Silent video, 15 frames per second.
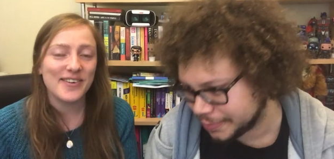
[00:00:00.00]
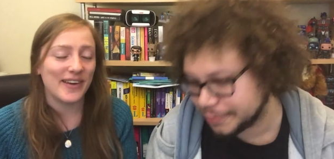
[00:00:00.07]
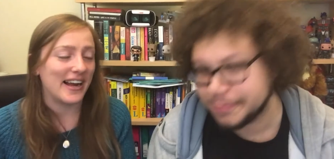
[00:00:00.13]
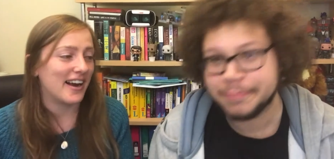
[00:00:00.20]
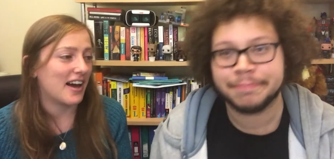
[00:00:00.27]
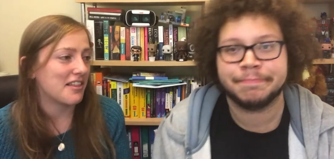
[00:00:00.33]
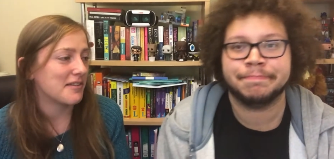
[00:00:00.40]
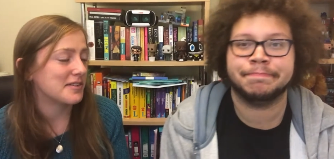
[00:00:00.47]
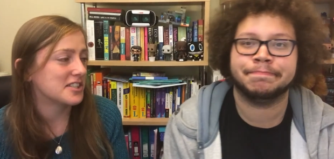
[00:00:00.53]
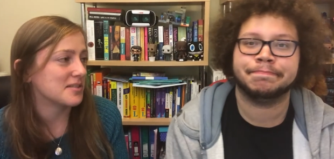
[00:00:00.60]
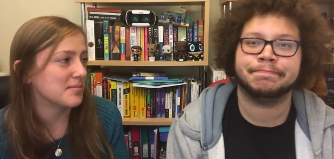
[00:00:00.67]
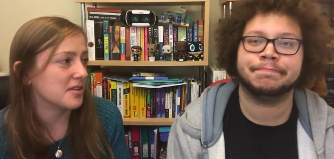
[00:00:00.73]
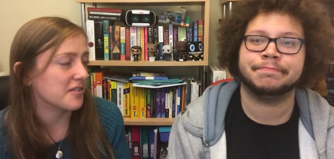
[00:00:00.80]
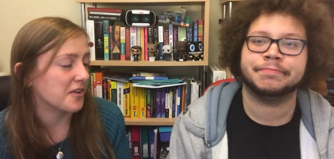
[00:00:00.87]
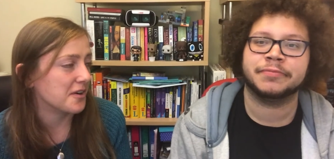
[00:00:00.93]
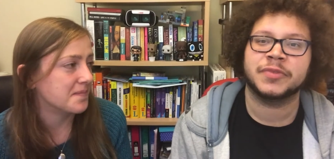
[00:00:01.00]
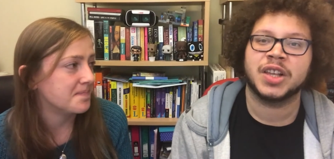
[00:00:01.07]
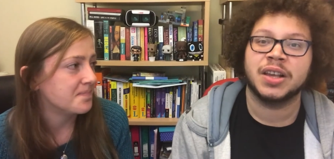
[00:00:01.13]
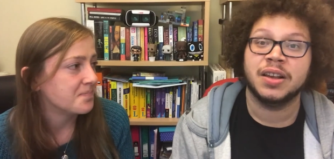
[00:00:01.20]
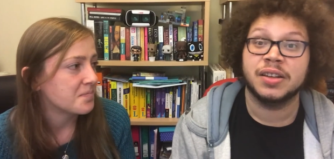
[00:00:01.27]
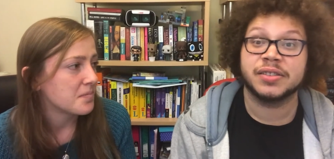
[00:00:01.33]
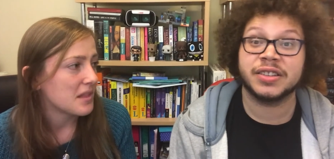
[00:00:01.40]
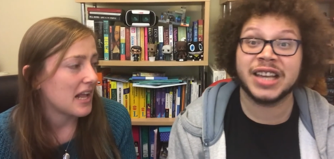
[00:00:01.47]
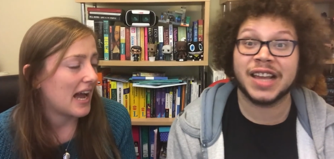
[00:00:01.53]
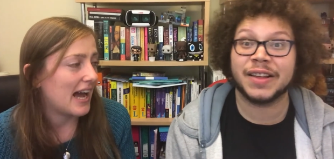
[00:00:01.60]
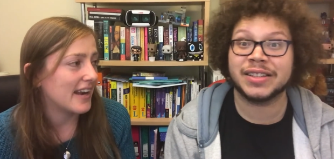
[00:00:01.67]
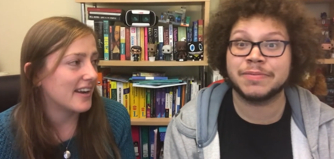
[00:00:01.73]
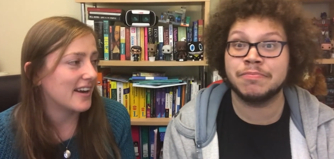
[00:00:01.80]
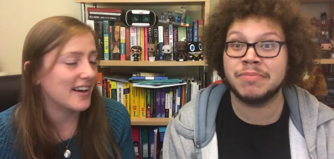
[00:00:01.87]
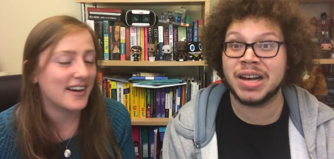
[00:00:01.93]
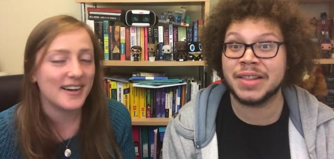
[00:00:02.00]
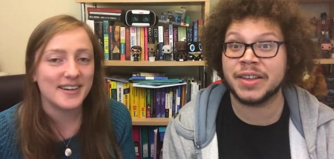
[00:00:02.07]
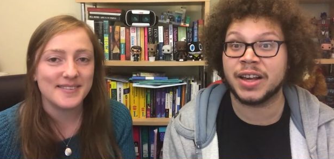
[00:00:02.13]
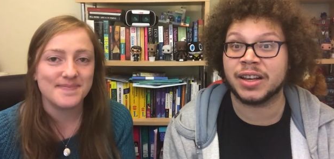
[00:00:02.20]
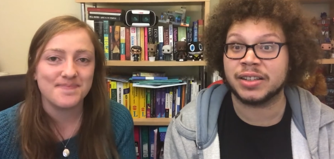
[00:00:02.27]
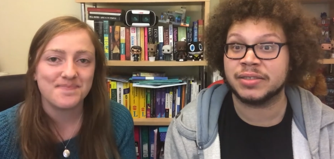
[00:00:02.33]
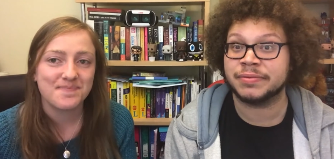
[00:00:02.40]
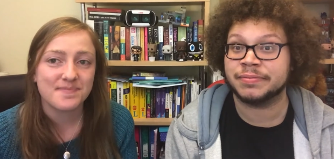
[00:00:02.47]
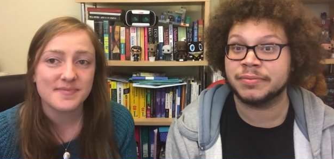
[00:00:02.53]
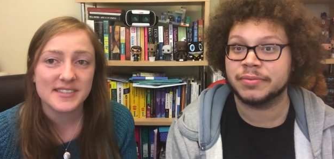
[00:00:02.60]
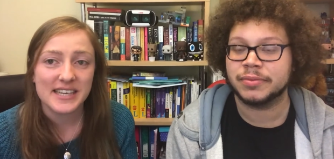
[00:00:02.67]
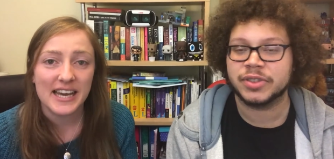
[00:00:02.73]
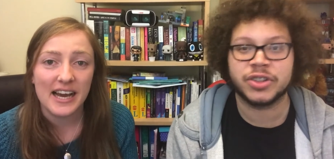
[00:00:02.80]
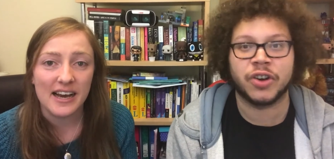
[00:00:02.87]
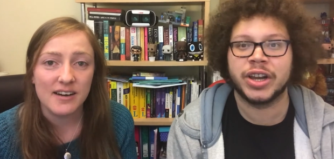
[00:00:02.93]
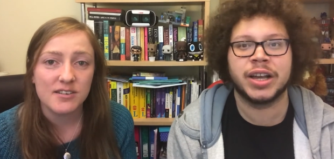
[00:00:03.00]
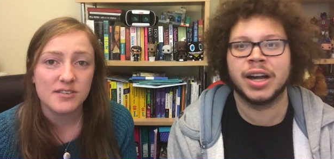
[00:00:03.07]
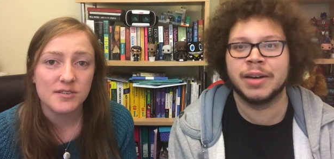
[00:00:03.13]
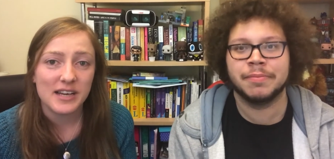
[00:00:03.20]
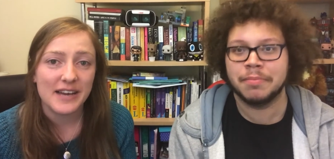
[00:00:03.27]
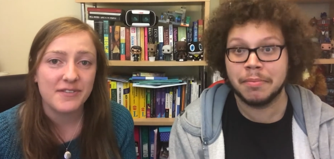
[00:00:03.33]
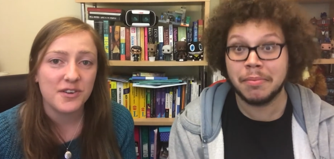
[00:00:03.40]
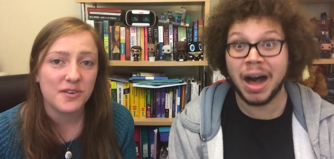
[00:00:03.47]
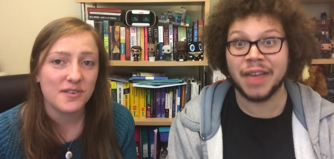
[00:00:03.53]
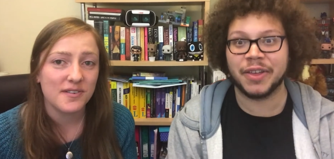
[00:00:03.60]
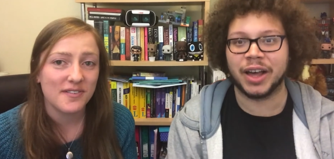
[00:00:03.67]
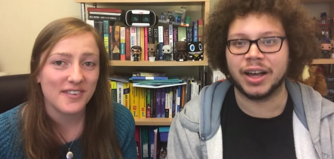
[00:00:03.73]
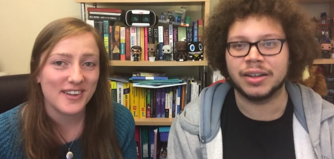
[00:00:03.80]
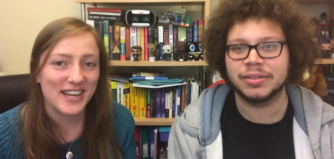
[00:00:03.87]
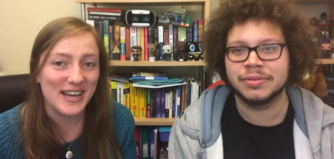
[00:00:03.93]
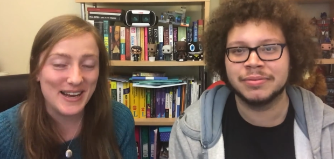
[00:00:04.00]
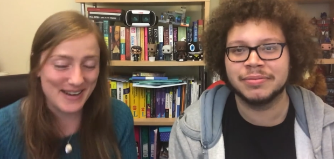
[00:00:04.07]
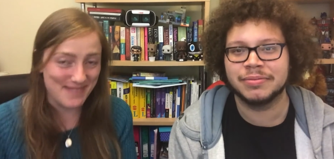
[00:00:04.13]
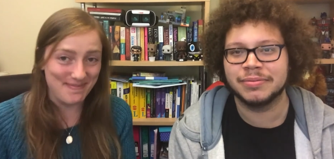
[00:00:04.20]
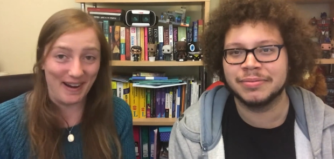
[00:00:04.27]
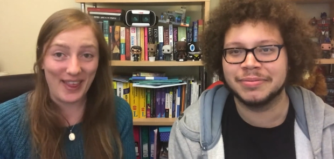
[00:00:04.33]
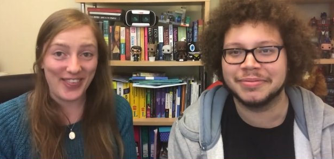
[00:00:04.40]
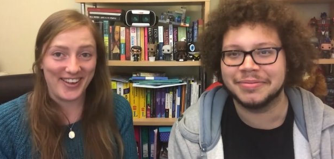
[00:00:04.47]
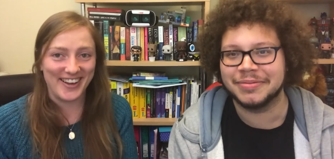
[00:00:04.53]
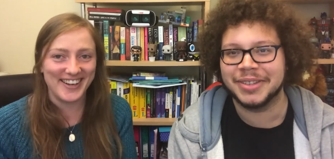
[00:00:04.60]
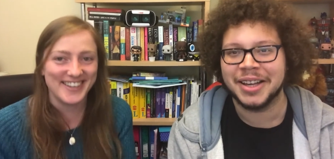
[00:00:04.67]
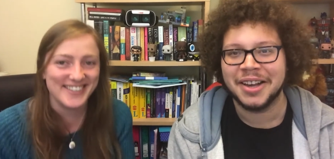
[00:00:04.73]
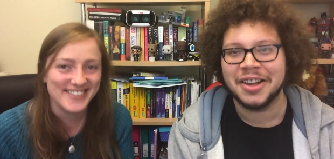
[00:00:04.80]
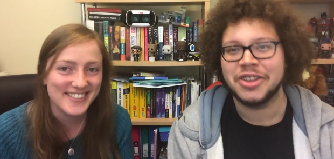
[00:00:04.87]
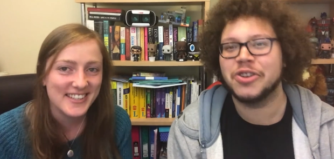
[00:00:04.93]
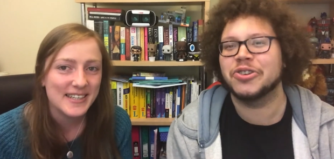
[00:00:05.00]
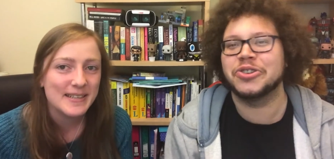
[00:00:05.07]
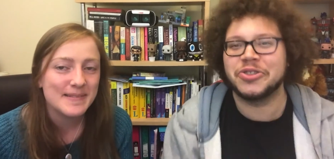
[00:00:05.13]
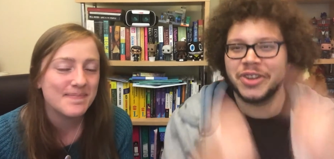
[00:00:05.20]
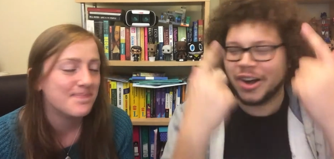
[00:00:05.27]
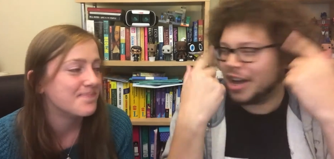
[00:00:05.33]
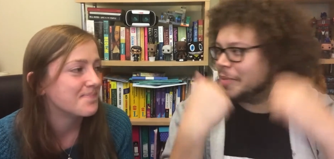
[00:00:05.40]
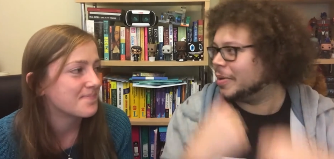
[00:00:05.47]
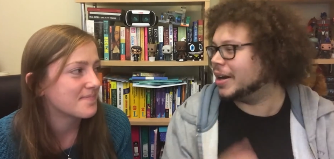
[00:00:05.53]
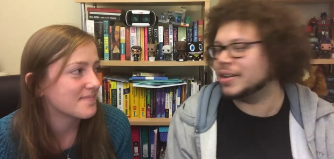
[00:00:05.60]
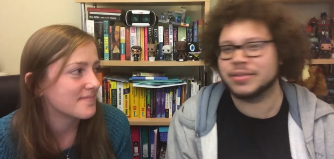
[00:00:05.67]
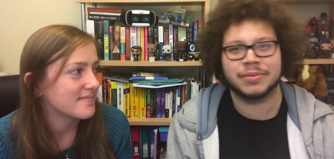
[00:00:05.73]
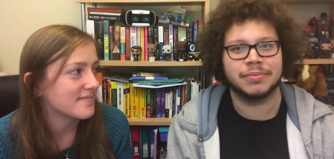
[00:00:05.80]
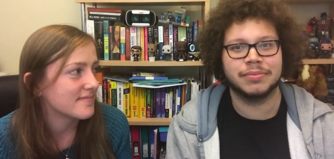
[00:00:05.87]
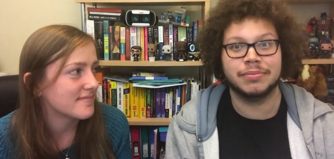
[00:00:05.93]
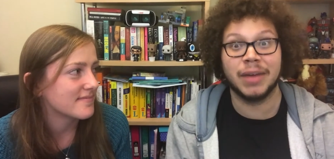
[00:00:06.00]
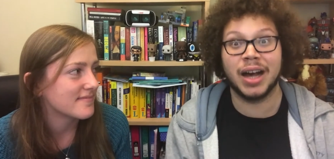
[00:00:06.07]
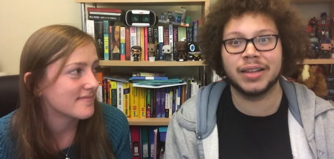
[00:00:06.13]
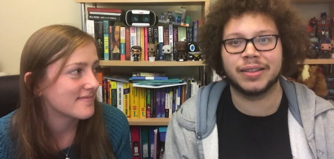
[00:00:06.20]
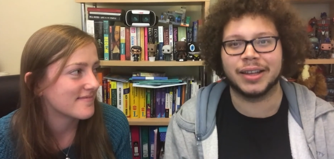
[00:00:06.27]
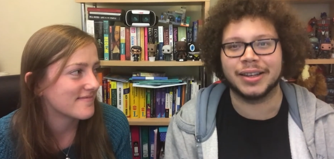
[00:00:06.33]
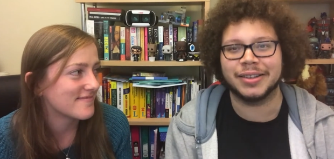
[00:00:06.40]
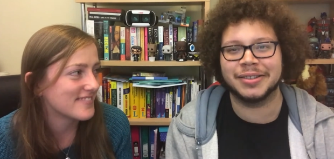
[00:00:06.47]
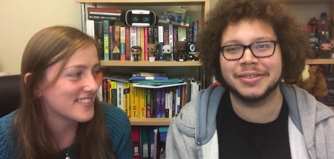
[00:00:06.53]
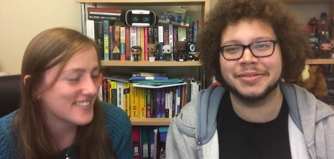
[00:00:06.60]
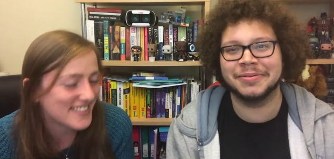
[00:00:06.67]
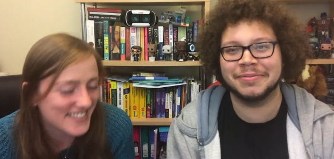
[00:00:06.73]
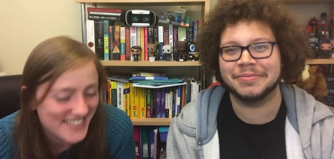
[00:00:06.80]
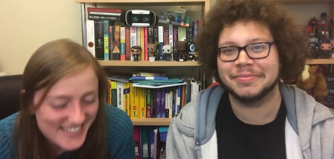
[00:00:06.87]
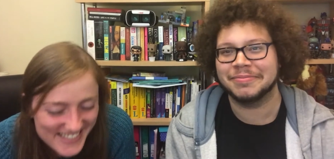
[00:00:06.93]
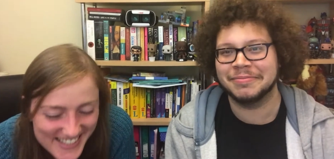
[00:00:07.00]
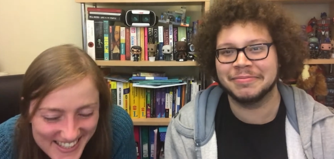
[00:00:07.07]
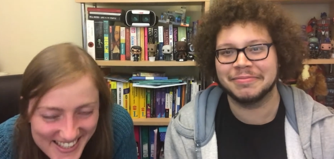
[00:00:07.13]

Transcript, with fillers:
Speaker 1: Anyway, I think we should move on. So yeah, that's and, uh, Mother. Yeah. Sorry, um, you, Mother! Mother! You gotta do the eyebrows. Mother! And so,